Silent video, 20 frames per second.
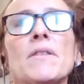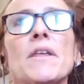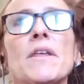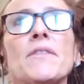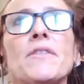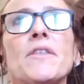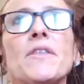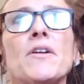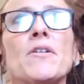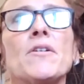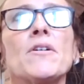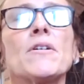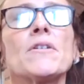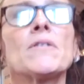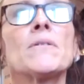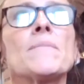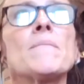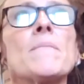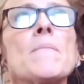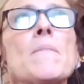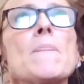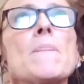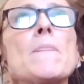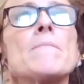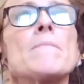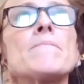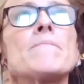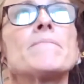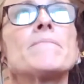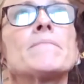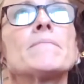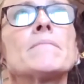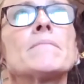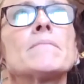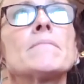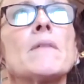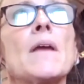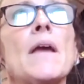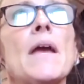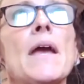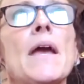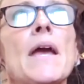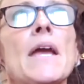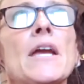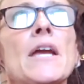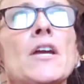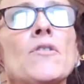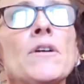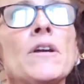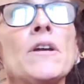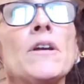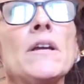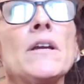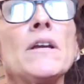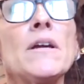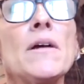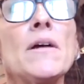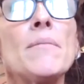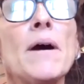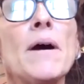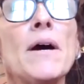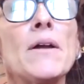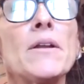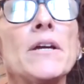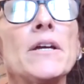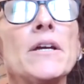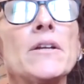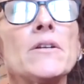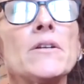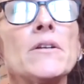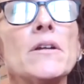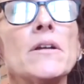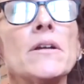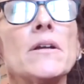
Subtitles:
that they're angry about it